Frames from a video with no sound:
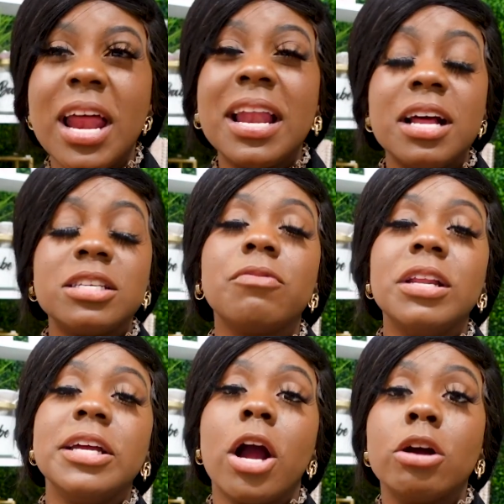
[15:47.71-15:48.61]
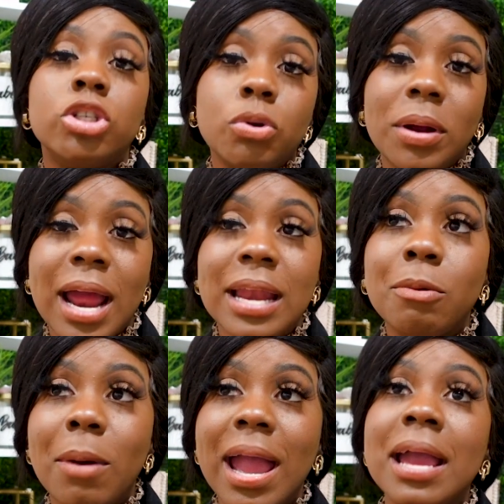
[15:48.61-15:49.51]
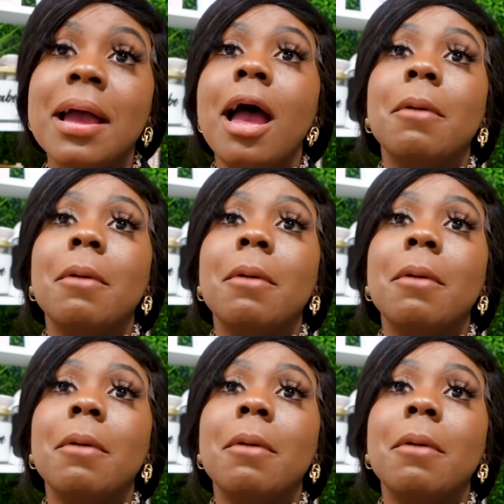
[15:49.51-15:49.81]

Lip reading: and it doesn't really hurt you in any way,